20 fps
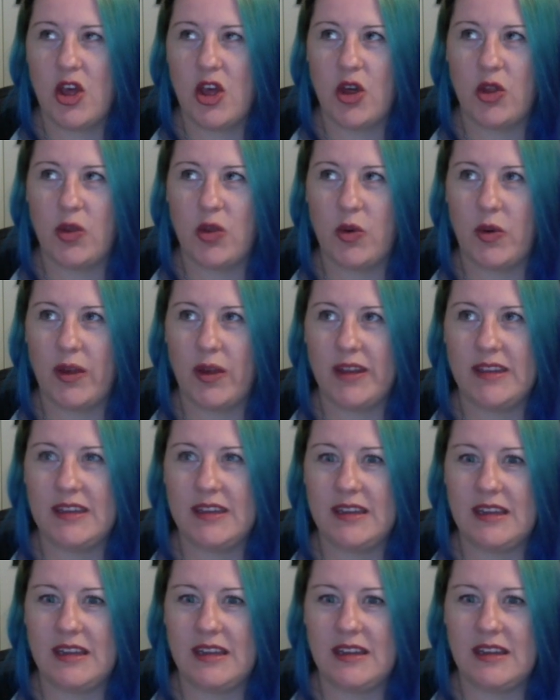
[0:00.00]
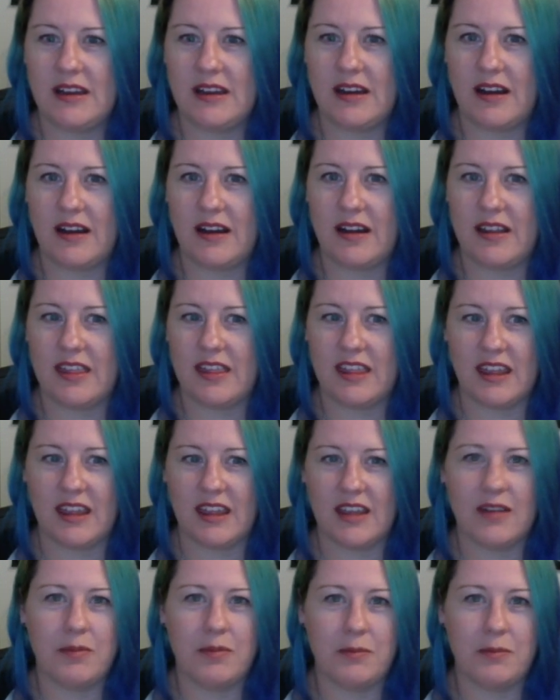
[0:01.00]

although I did think